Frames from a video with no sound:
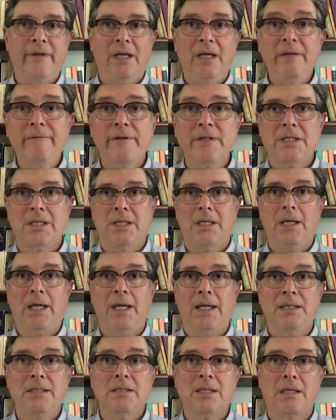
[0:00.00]
if it's the
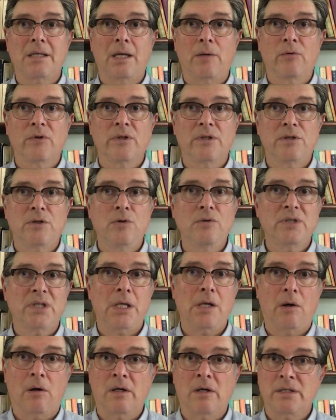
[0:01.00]
case that they reduce
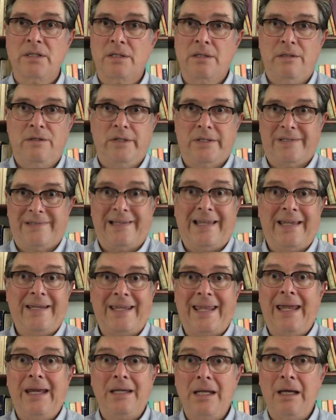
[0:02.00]
the arts to just like
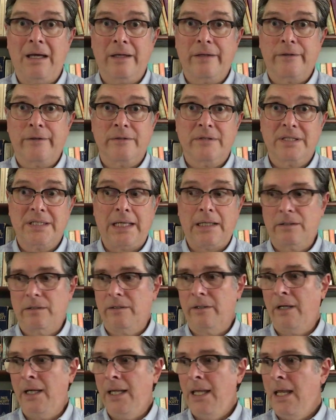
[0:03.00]
any other
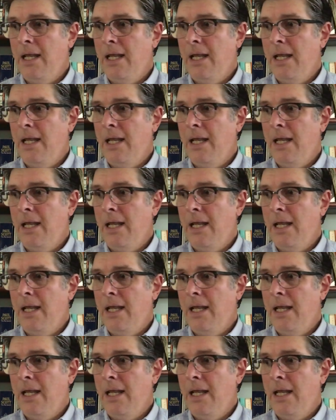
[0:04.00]
sector,